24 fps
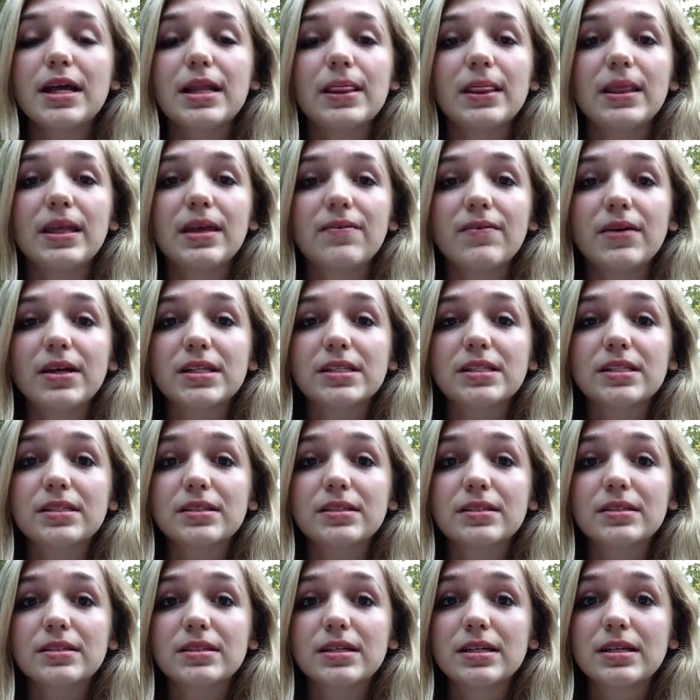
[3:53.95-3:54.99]
leave us
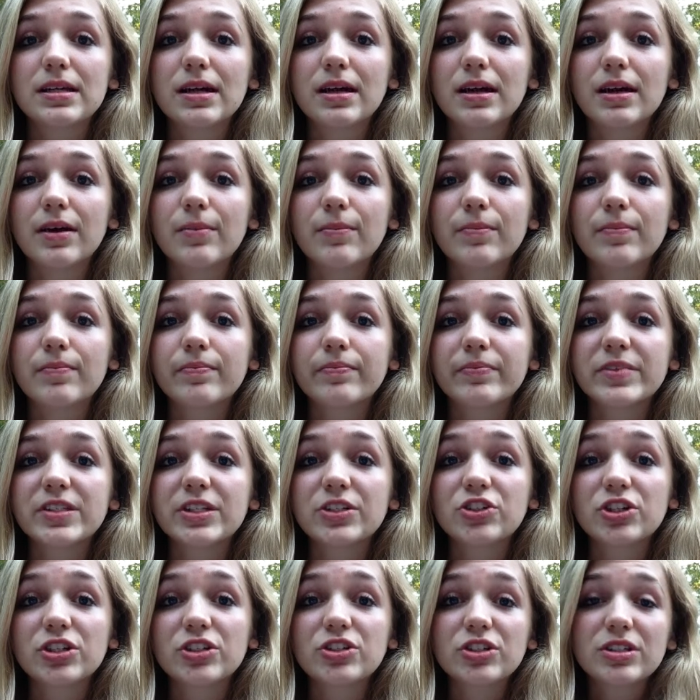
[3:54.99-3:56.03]

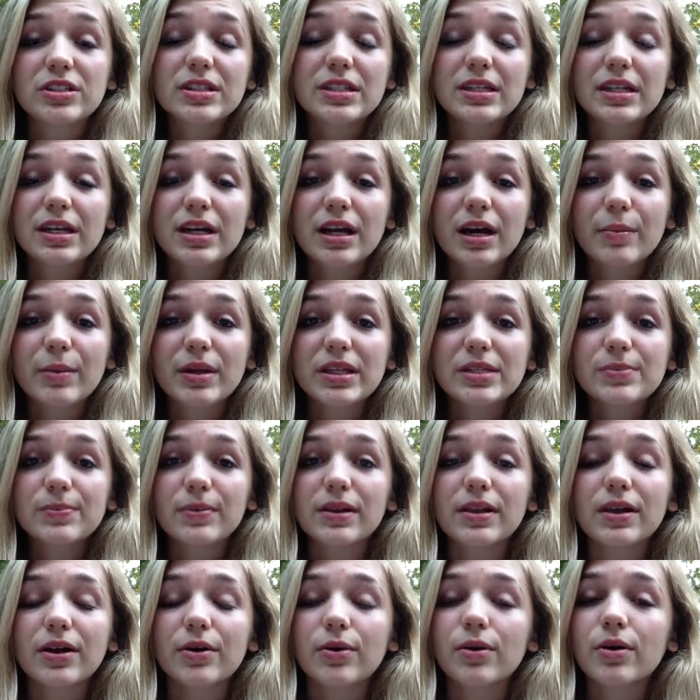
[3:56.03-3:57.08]
suggestions in the comments
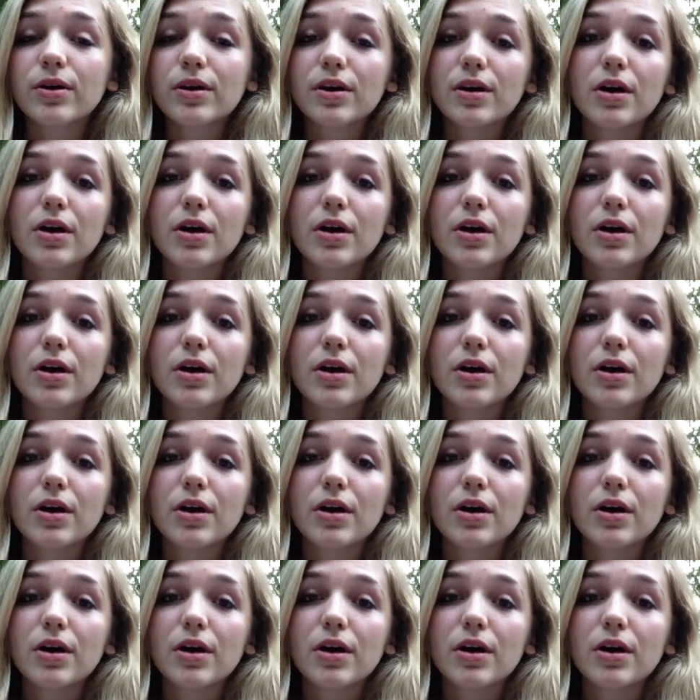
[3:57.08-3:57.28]
below.